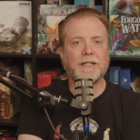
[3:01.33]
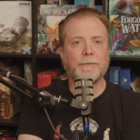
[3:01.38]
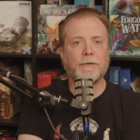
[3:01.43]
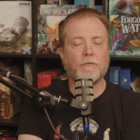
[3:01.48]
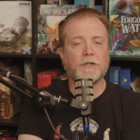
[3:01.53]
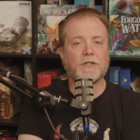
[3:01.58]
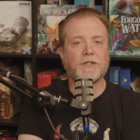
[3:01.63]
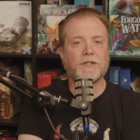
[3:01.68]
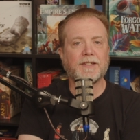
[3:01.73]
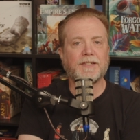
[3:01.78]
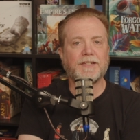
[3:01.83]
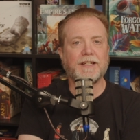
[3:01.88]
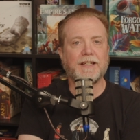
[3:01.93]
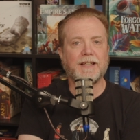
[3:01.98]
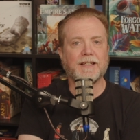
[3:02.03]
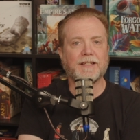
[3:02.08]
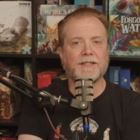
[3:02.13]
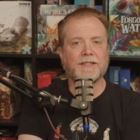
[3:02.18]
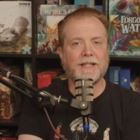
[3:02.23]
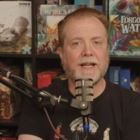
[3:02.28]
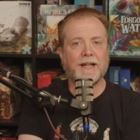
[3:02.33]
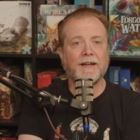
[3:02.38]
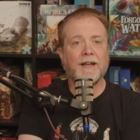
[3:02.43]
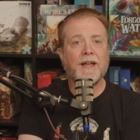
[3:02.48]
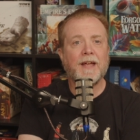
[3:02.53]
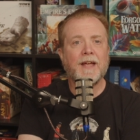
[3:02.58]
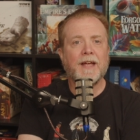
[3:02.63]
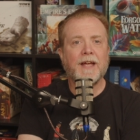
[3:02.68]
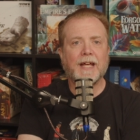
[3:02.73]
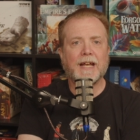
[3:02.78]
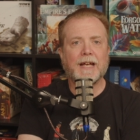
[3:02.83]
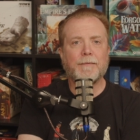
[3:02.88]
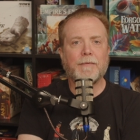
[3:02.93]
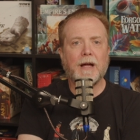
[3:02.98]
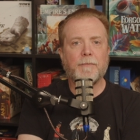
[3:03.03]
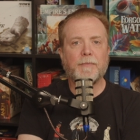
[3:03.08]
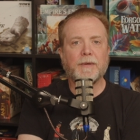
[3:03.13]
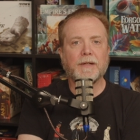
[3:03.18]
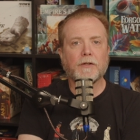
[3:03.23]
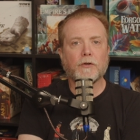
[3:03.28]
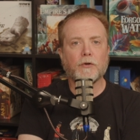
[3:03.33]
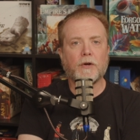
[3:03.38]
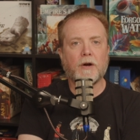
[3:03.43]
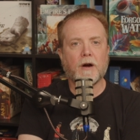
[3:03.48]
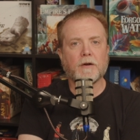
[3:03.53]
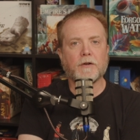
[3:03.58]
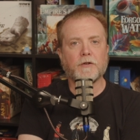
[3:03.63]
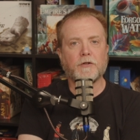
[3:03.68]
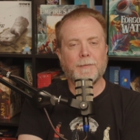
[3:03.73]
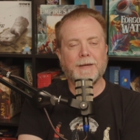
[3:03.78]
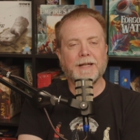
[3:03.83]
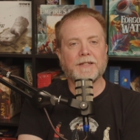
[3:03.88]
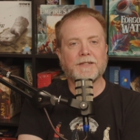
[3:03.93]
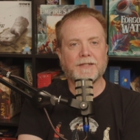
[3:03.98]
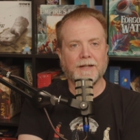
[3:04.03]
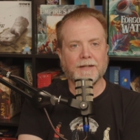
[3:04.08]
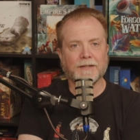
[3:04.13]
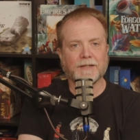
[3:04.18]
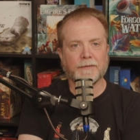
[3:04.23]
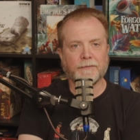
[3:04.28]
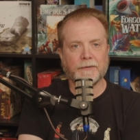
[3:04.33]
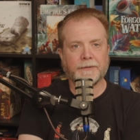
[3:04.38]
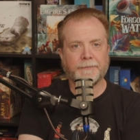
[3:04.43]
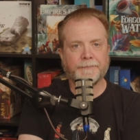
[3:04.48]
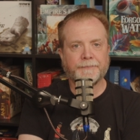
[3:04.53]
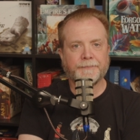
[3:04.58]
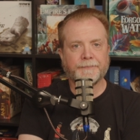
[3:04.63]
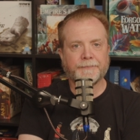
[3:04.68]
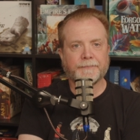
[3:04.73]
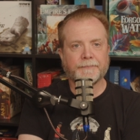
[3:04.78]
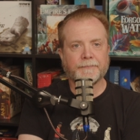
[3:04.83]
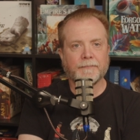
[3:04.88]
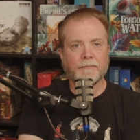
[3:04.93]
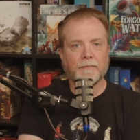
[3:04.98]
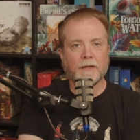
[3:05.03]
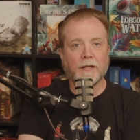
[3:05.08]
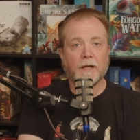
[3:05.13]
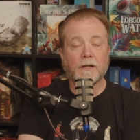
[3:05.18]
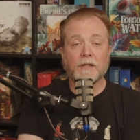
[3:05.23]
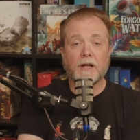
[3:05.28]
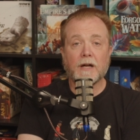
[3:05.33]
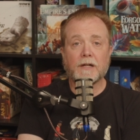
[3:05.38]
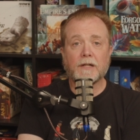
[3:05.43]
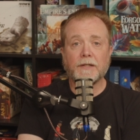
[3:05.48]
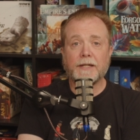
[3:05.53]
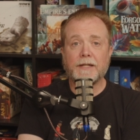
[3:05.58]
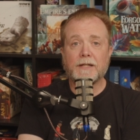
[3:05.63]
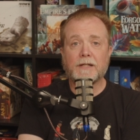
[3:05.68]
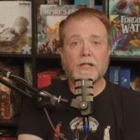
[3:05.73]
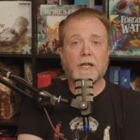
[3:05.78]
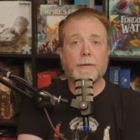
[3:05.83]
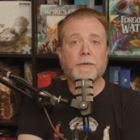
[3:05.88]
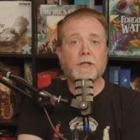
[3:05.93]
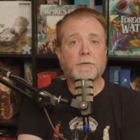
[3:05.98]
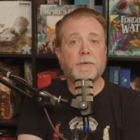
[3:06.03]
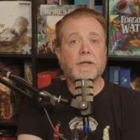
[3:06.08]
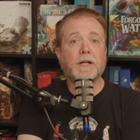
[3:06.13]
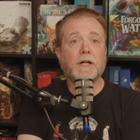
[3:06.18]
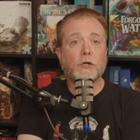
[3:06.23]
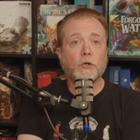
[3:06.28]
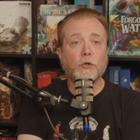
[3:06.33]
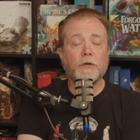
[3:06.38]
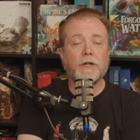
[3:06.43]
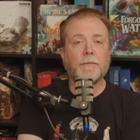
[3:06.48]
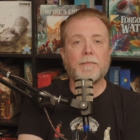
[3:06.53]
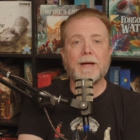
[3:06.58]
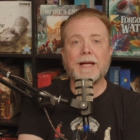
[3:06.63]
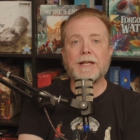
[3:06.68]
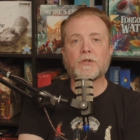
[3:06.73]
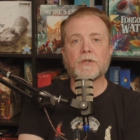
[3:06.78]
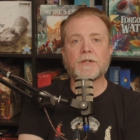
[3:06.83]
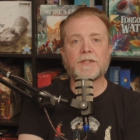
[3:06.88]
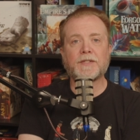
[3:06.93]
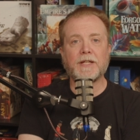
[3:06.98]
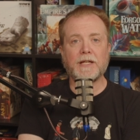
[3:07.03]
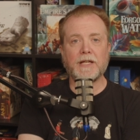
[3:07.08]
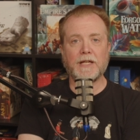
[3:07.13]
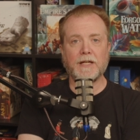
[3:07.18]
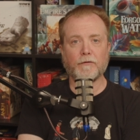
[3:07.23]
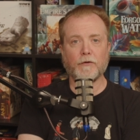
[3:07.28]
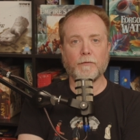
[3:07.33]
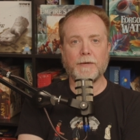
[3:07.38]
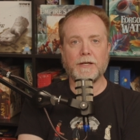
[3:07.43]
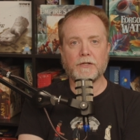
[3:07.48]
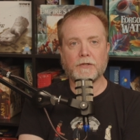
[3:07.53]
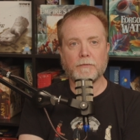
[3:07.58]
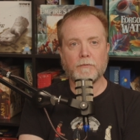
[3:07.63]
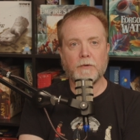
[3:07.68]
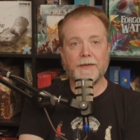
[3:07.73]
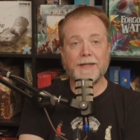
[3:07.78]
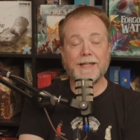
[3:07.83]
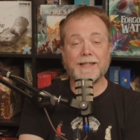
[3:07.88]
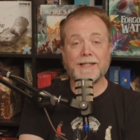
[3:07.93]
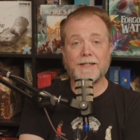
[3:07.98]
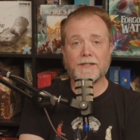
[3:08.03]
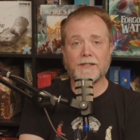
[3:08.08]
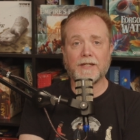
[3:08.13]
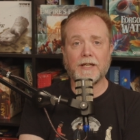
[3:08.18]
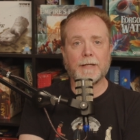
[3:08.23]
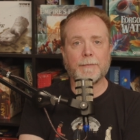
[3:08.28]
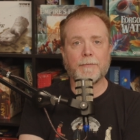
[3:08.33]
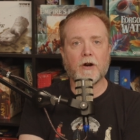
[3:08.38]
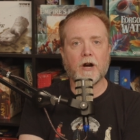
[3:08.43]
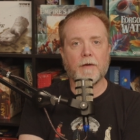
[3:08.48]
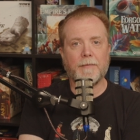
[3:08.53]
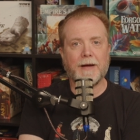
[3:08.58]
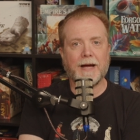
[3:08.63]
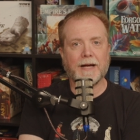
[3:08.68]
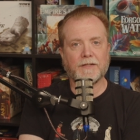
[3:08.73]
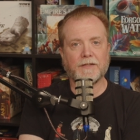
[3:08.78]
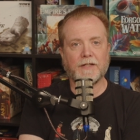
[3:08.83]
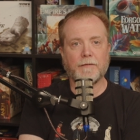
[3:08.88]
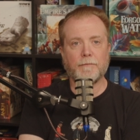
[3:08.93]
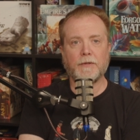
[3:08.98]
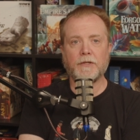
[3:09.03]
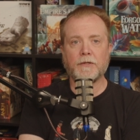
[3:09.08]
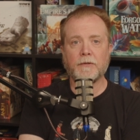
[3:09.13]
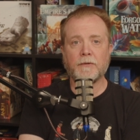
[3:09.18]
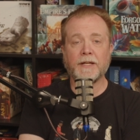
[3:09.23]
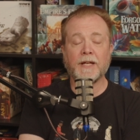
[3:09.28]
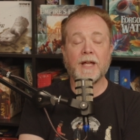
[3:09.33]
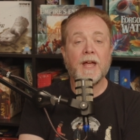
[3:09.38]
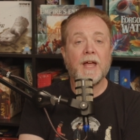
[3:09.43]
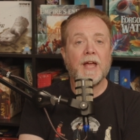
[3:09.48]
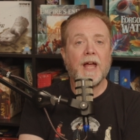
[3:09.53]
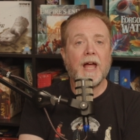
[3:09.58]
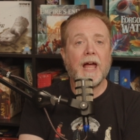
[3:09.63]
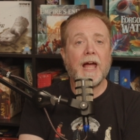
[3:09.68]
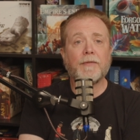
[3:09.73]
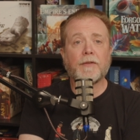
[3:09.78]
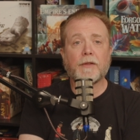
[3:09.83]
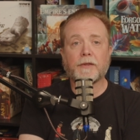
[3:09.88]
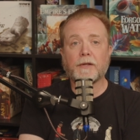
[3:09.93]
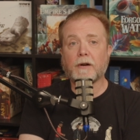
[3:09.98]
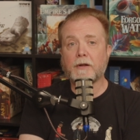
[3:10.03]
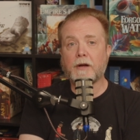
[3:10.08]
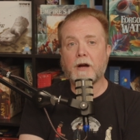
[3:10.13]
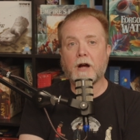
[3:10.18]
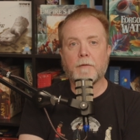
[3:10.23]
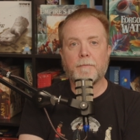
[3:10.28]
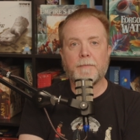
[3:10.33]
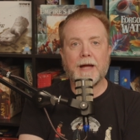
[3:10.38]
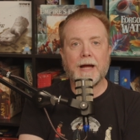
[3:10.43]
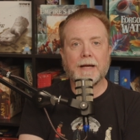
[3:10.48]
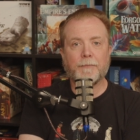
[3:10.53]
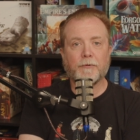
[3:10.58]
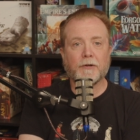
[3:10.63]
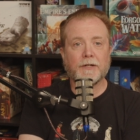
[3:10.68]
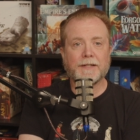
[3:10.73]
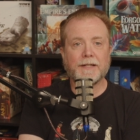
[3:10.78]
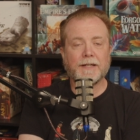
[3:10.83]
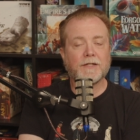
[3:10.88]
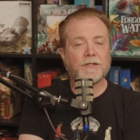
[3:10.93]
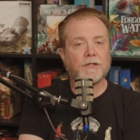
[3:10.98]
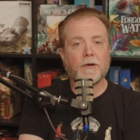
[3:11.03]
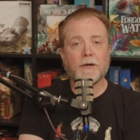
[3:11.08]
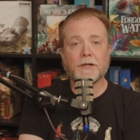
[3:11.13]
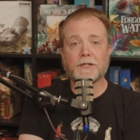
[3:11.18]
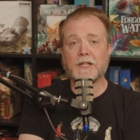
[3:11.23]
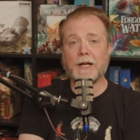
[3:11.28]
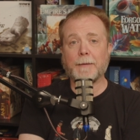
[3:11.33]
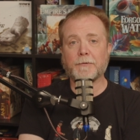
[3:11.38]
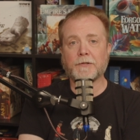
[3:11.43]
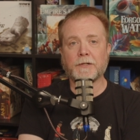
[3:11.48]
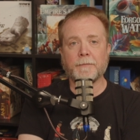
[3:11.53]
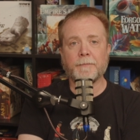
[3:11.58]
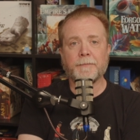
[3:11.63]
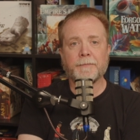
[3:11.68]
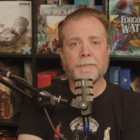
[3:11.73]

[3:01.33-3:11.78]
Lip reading: in which the city is set, and it might be a little harder to make sense of it. Luckily, Columbia's been including major city information within these Kingdom hardbacks they've been doing, and the Tharda hardback printing is no exception,